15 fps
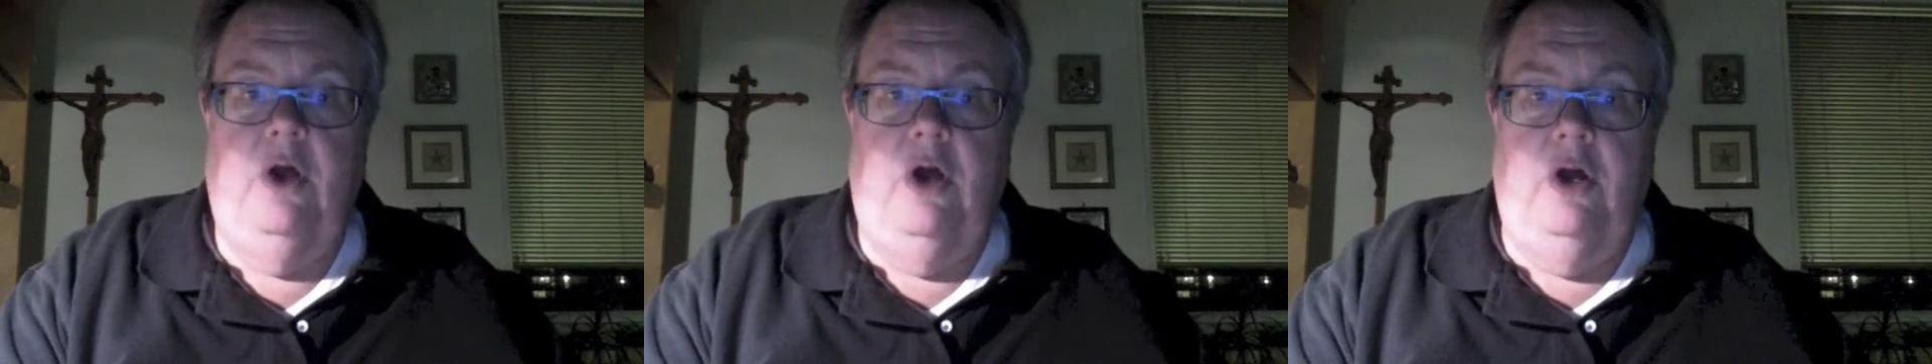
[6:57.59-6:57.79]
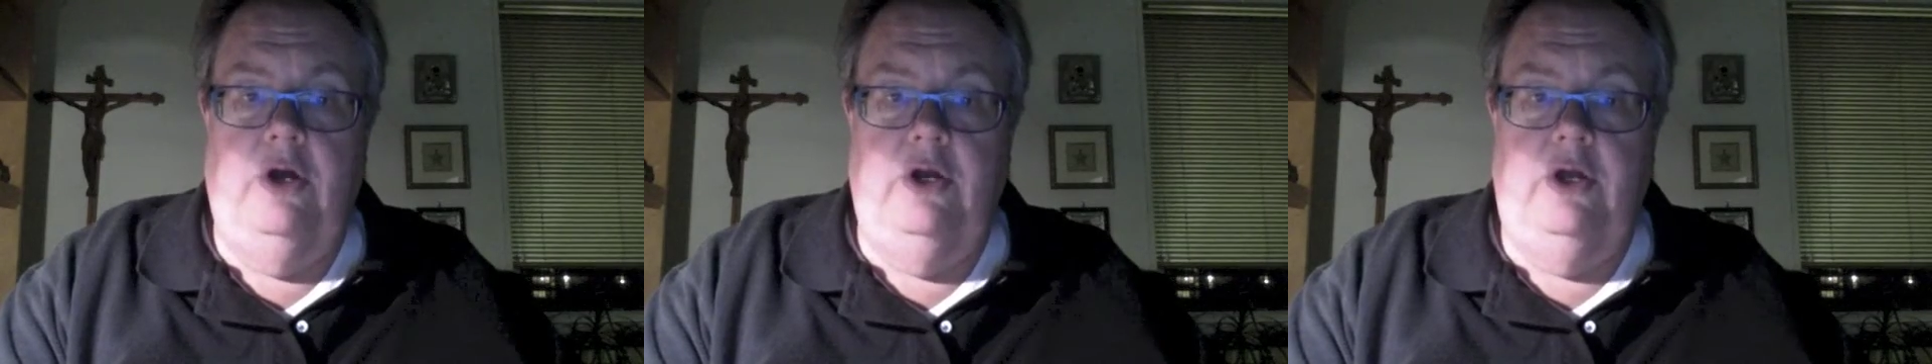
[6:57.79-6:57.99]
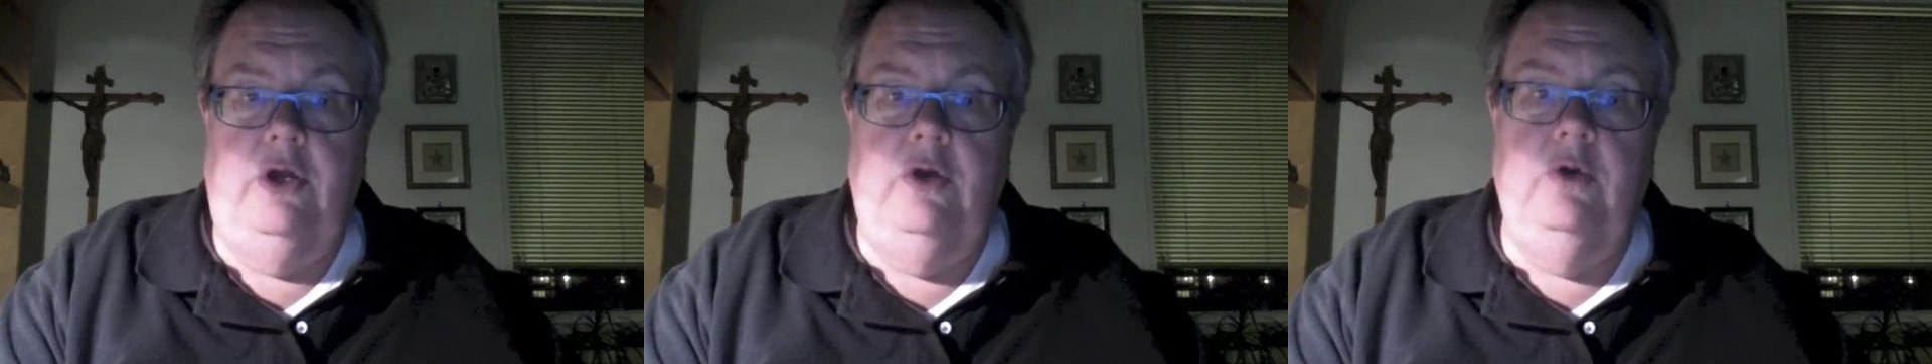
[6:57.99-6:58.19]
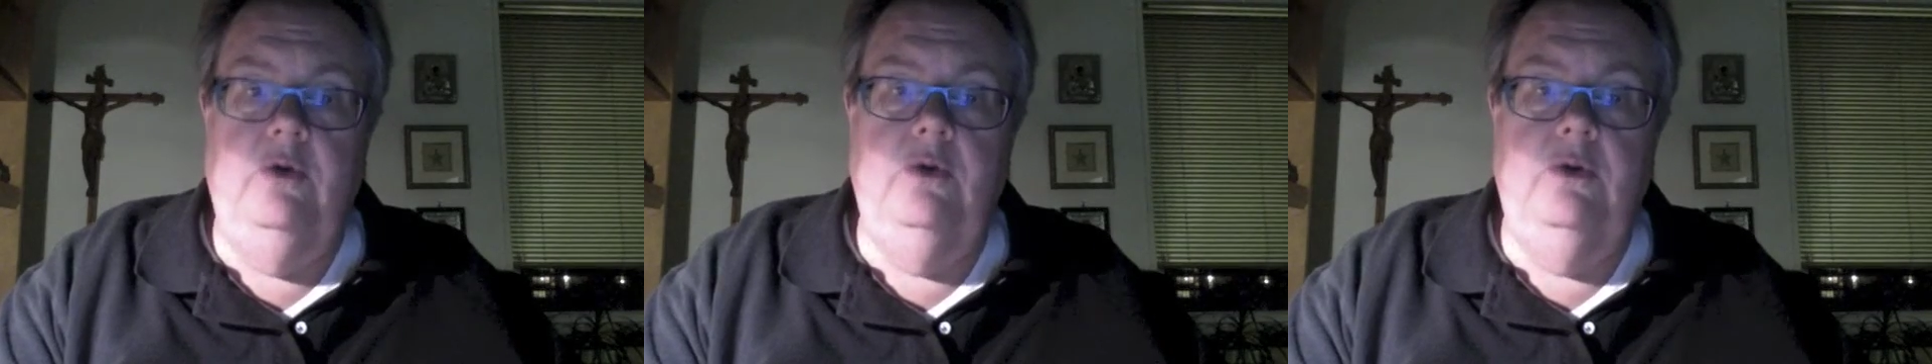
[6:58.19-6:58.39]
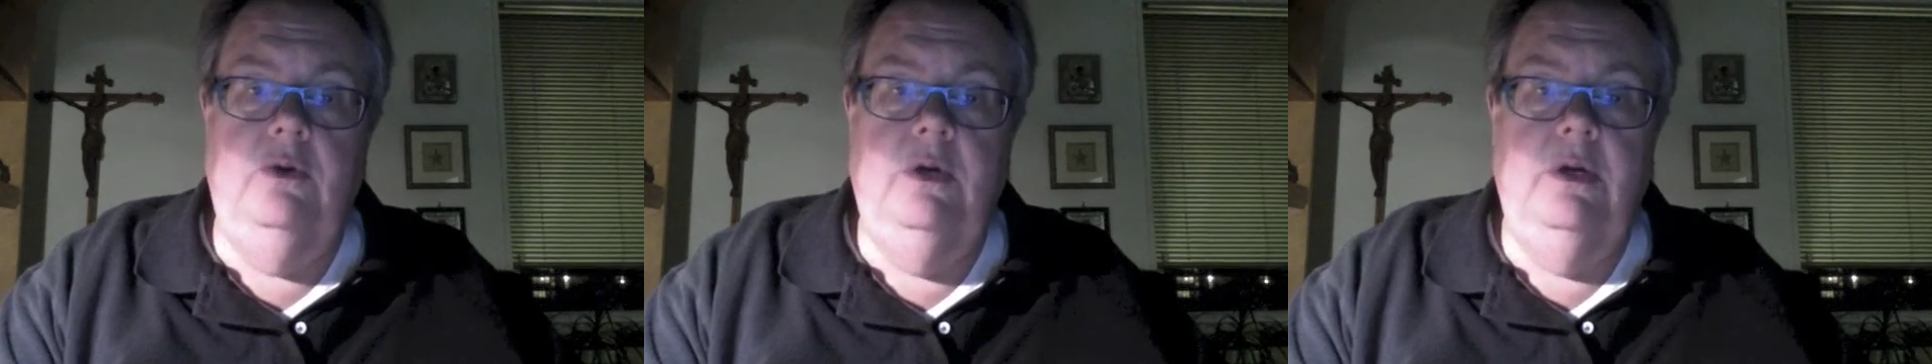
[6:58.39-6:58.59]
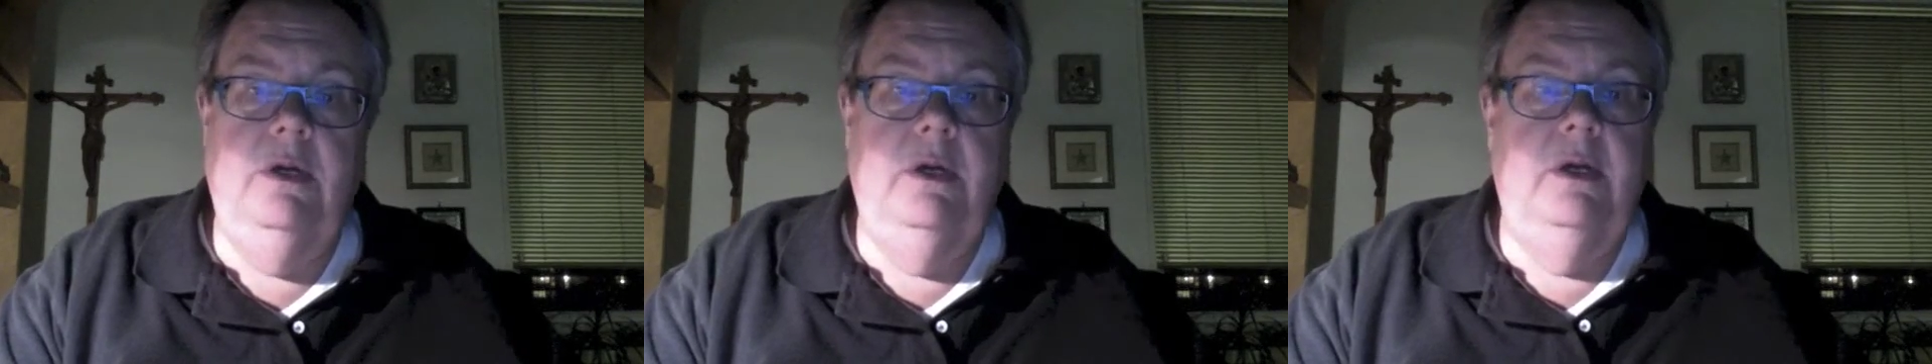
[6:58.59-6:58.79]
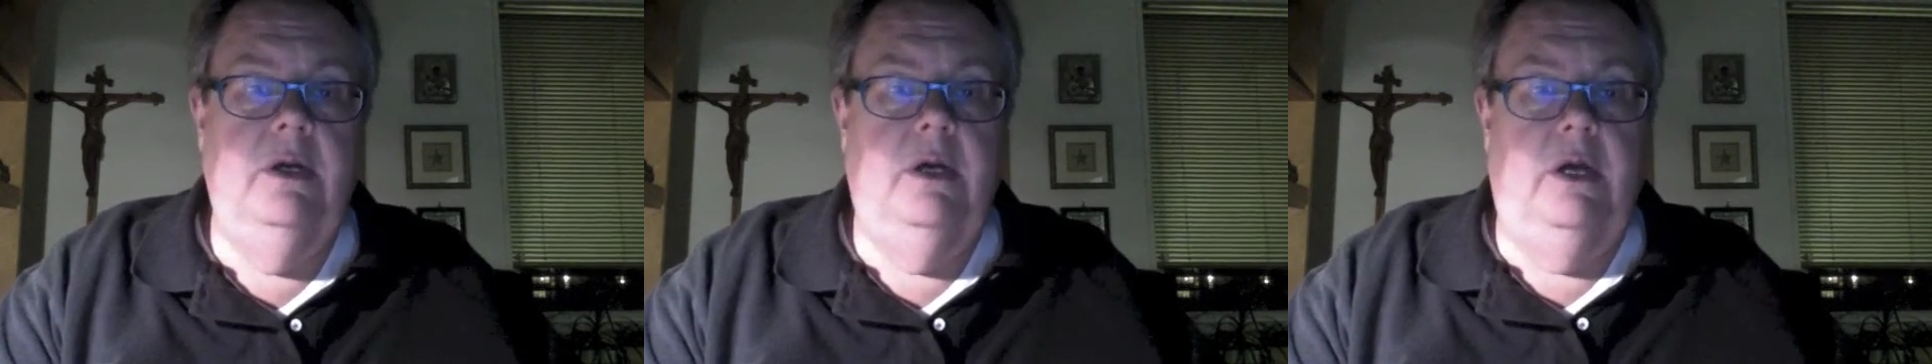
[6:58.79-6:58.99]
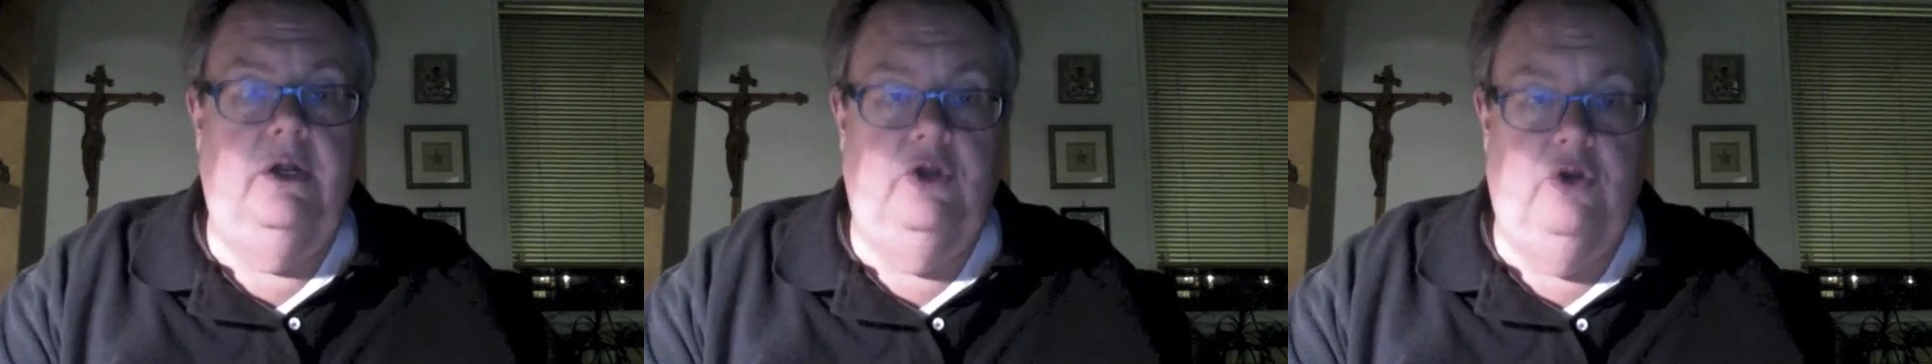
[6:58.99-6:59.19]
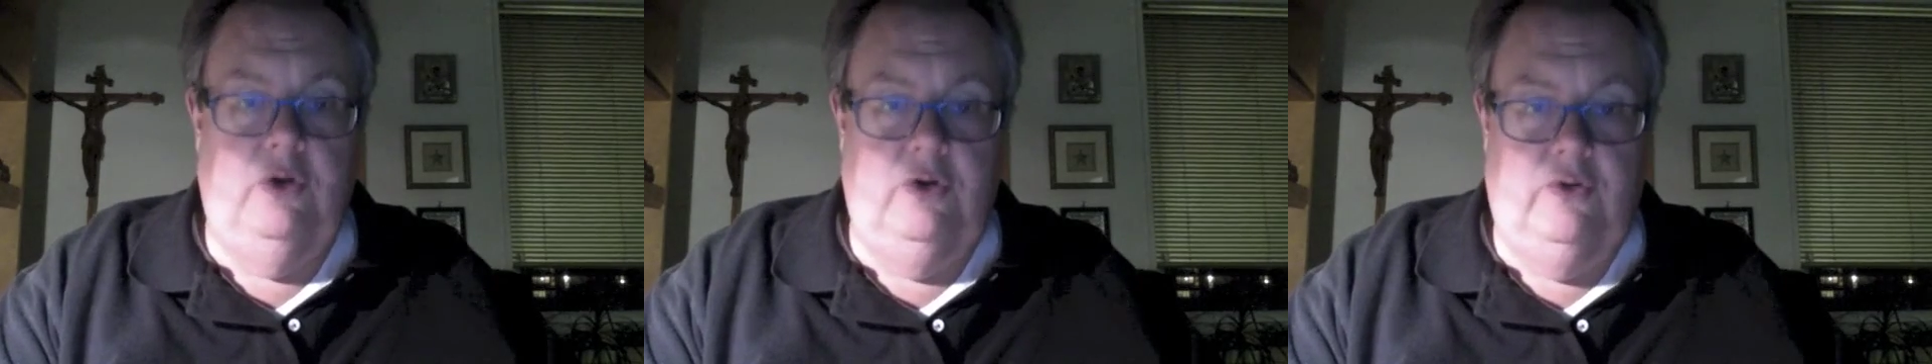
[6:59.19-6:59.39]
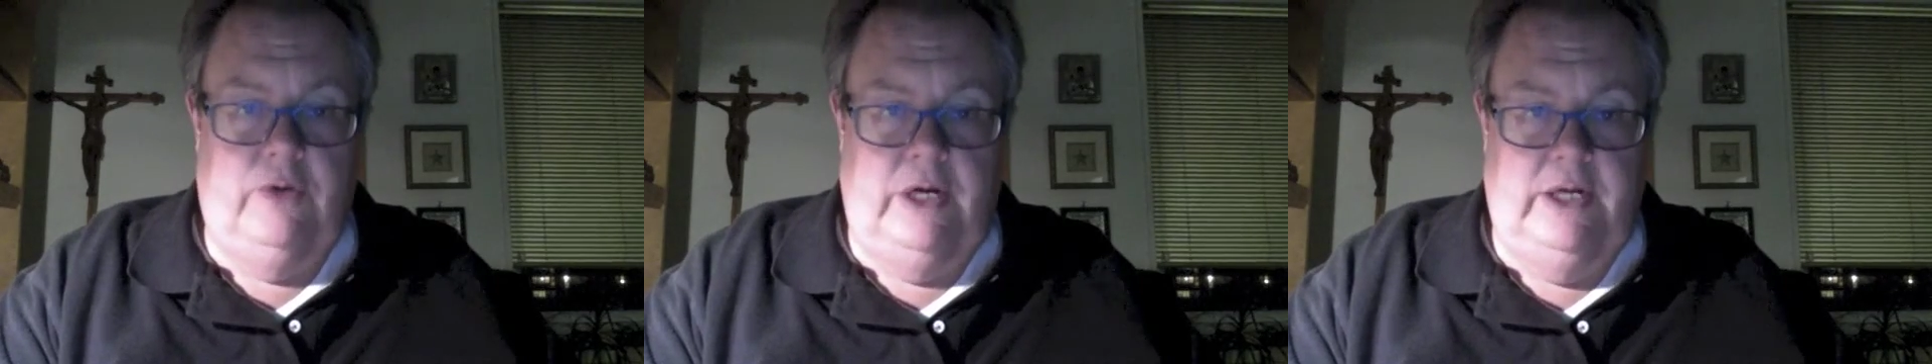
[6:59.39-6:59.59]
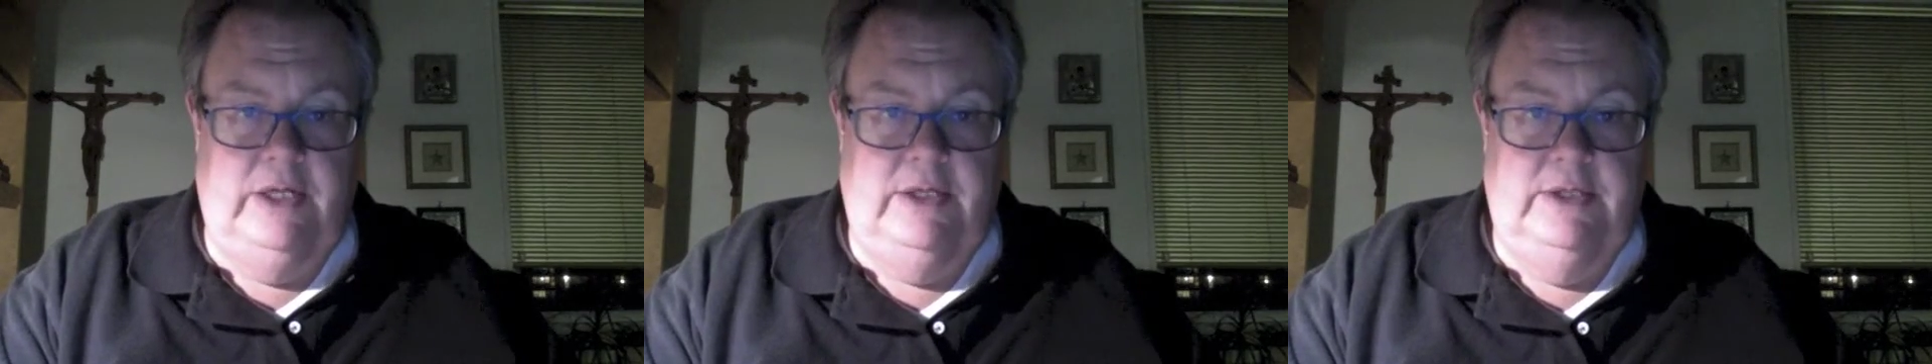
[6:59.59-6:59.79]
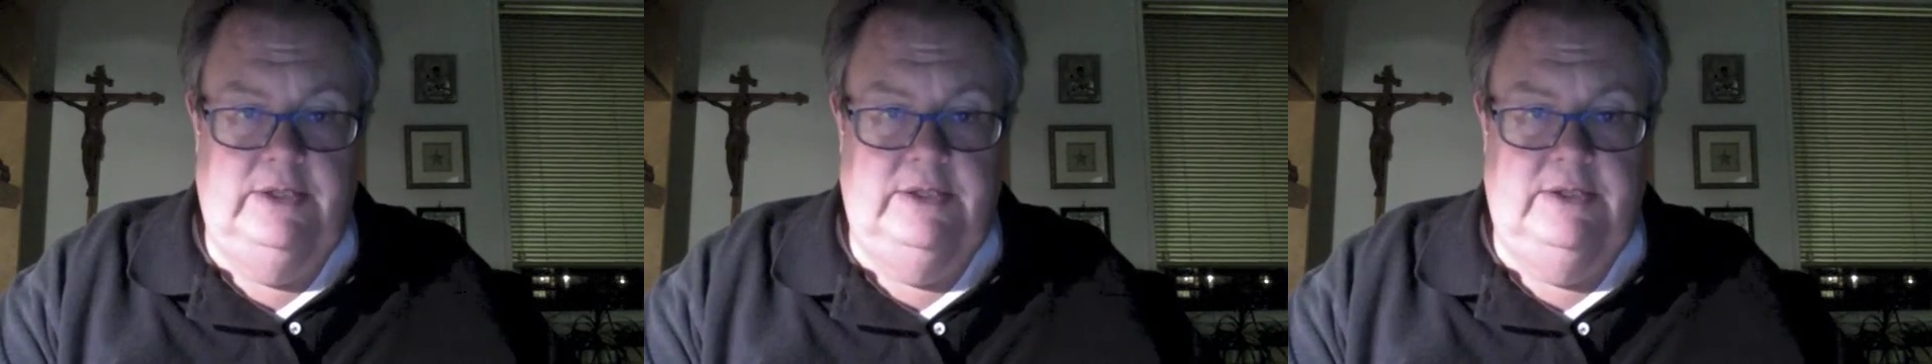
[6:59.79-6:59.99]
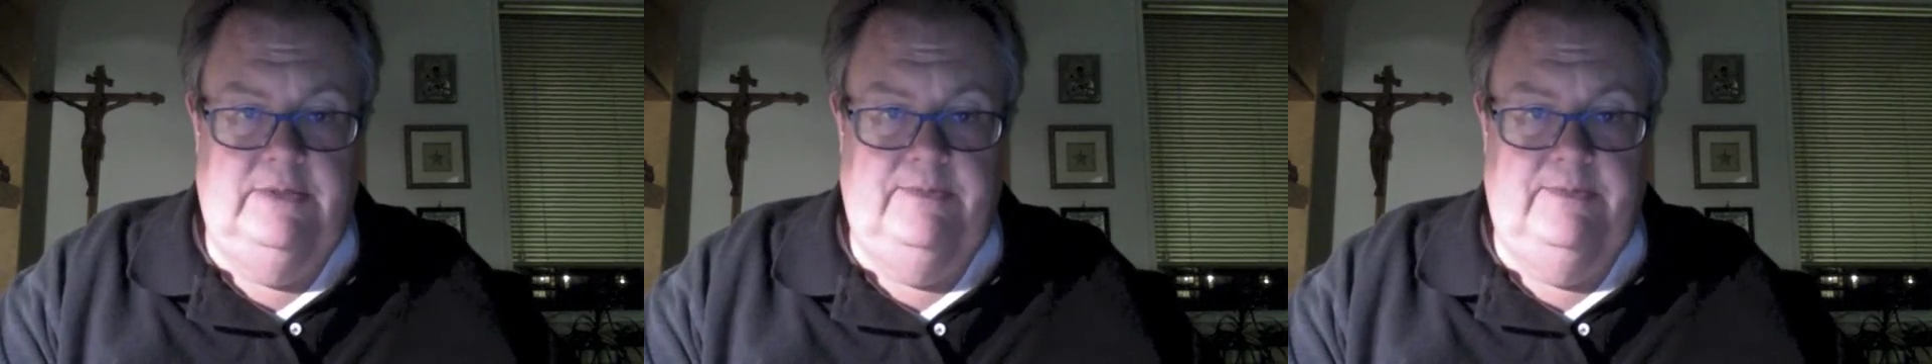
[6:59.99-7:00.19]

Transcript: on you and your grace